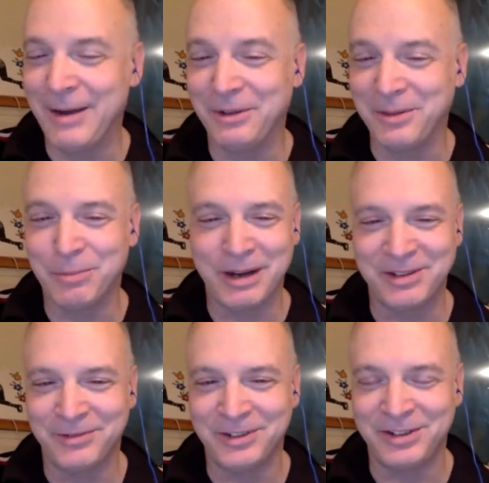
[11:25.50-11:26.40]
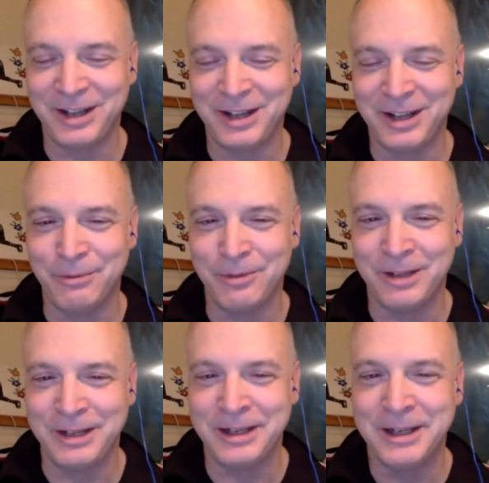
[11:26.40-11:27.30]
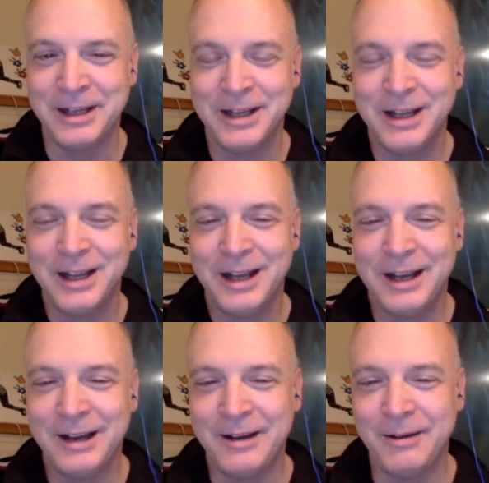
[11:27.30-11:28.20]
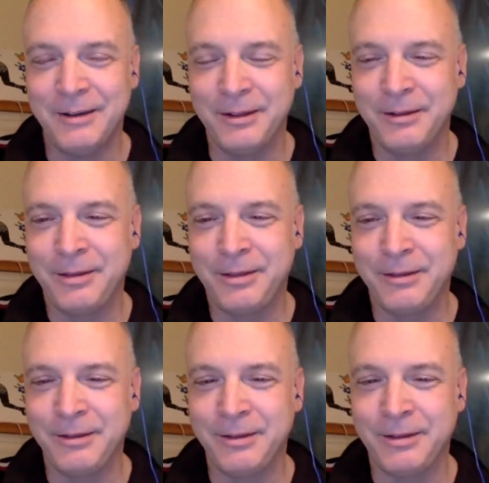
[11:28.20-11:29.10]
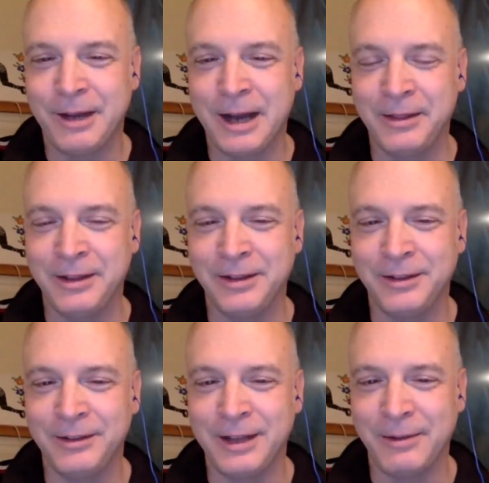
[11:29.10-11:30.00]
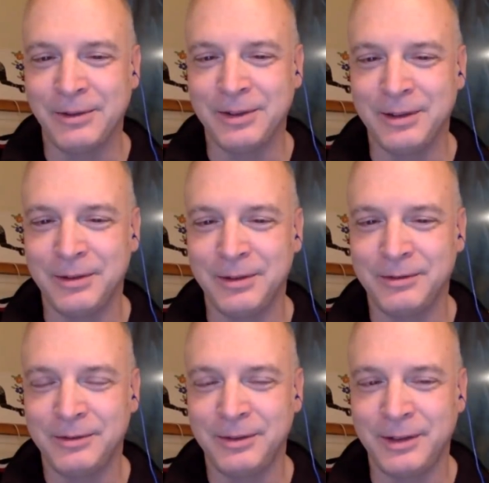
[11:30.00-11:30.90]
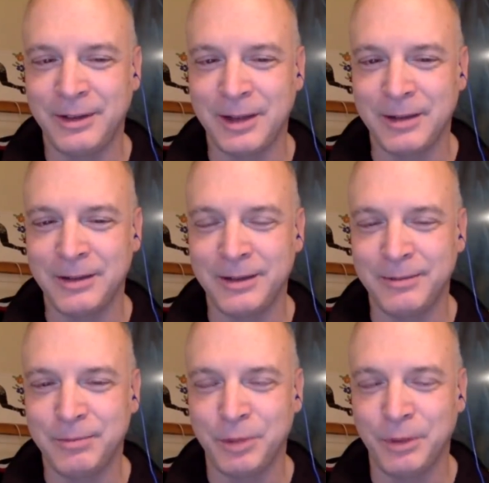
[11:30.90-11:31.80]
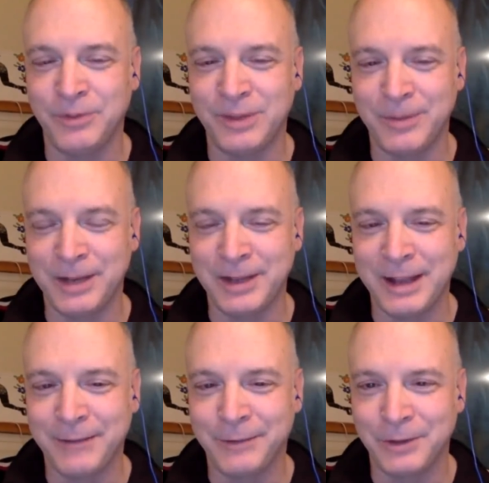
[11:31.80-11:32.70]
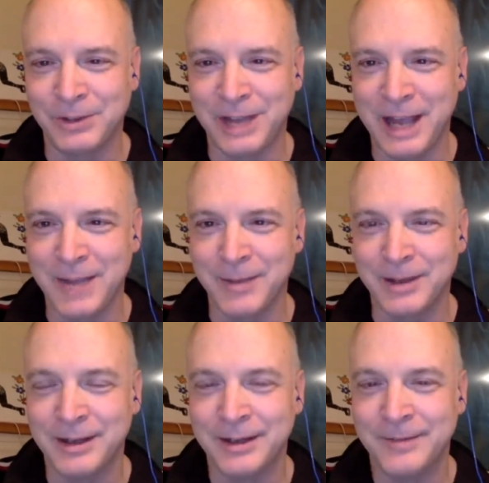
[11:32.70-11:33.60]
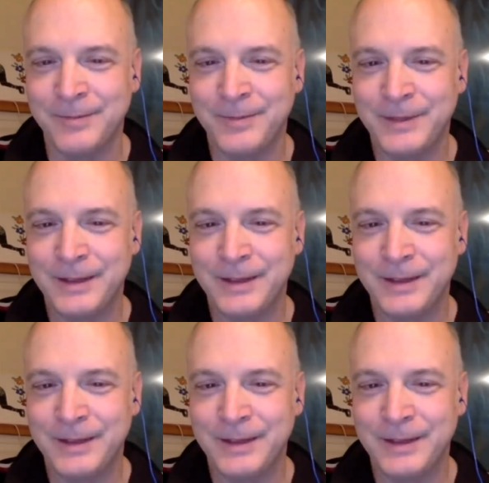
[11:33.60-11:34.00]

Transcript: uh, that was impressive to see. I really uh, thought that uh, that was the the, they proved something in that first game, and uh,